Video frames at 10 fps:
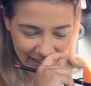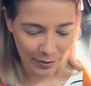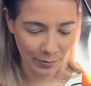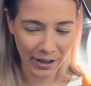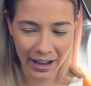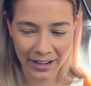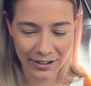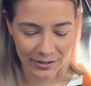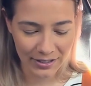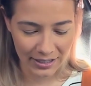But I
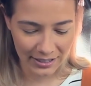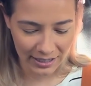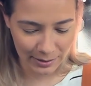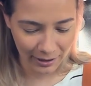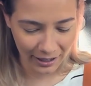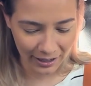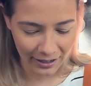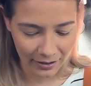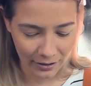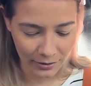use this as my
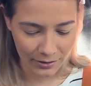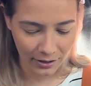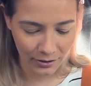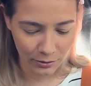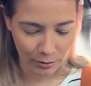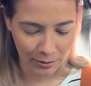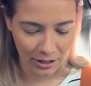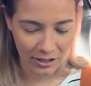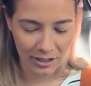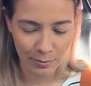nose contour
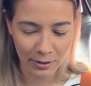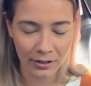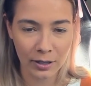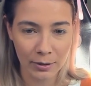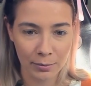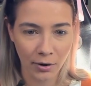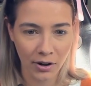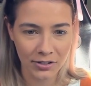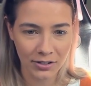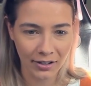brush. I just put a little bit of
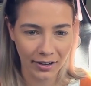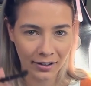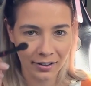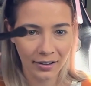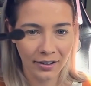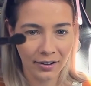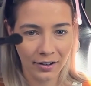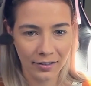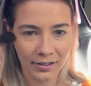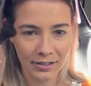bronzer, like,
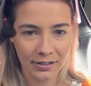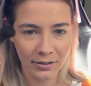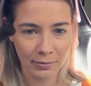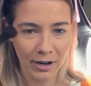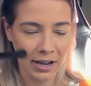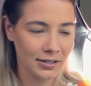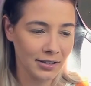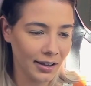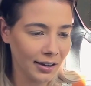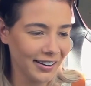on the, you can't see
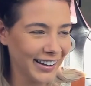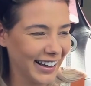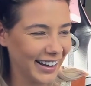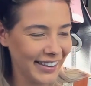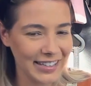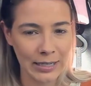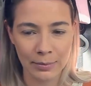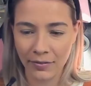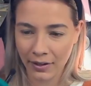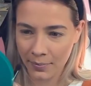that, on the tip
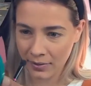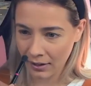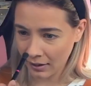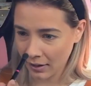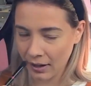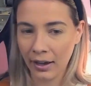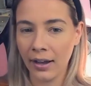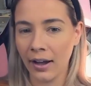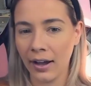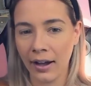of it.
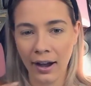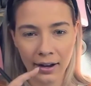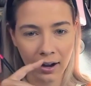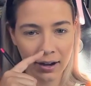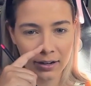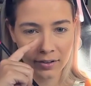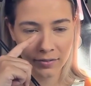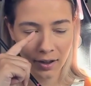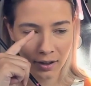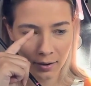And I kind of
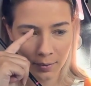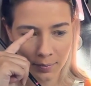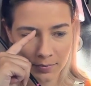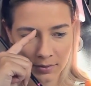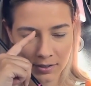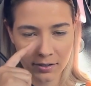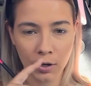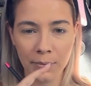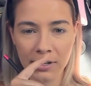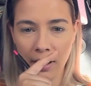
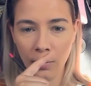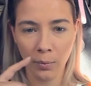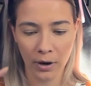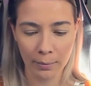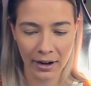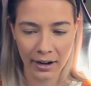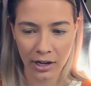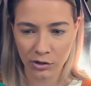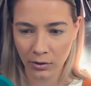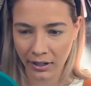sculpt out where my
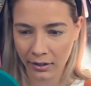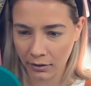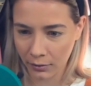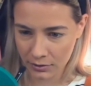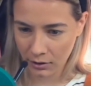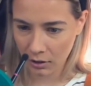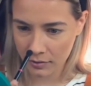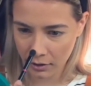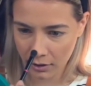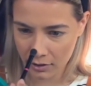natural, like, nose
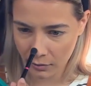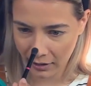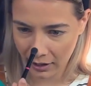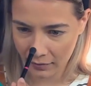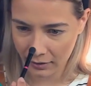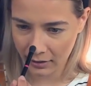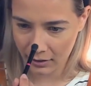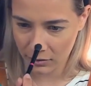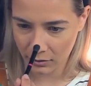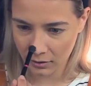curves are. So I have a
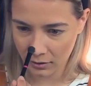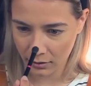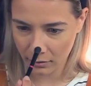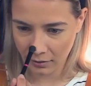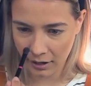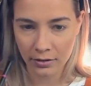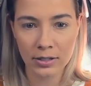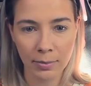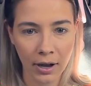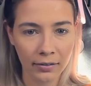natural little round
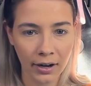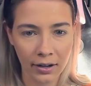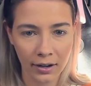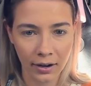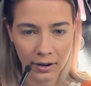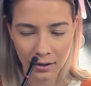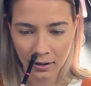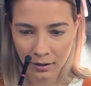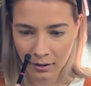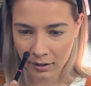spot right here.
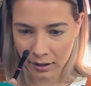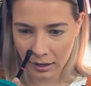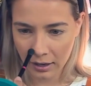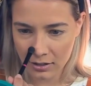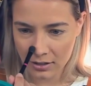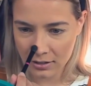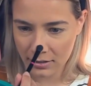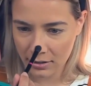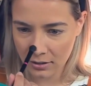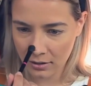And I just